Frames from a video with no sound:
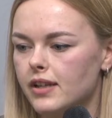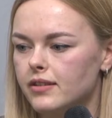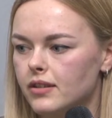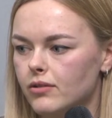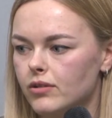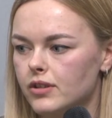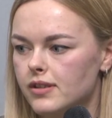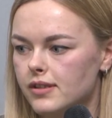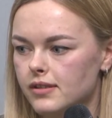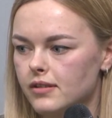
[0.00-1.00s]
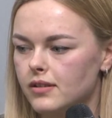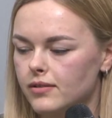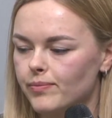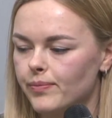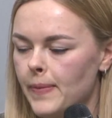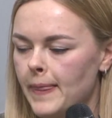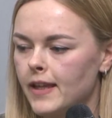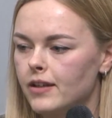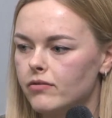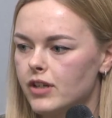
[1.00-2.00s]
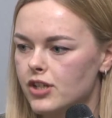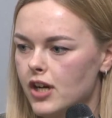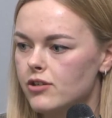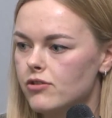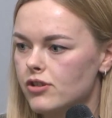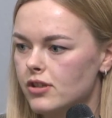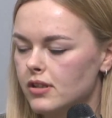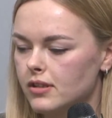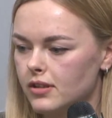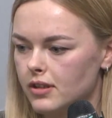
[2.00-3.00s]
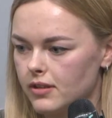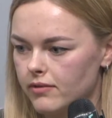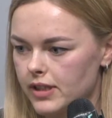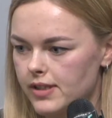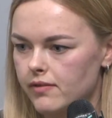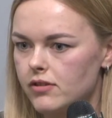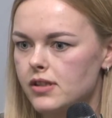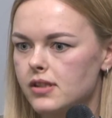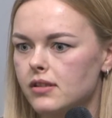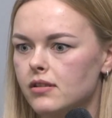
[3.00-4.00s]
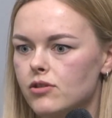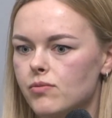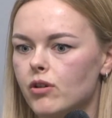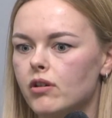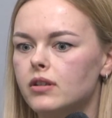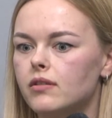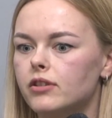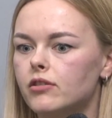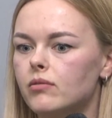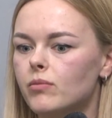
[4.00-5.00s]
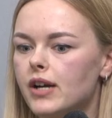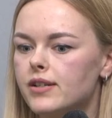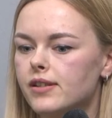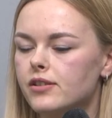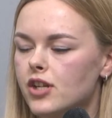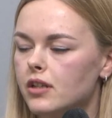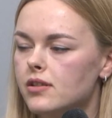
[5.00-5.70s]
inflict the lethal damage should be undertaken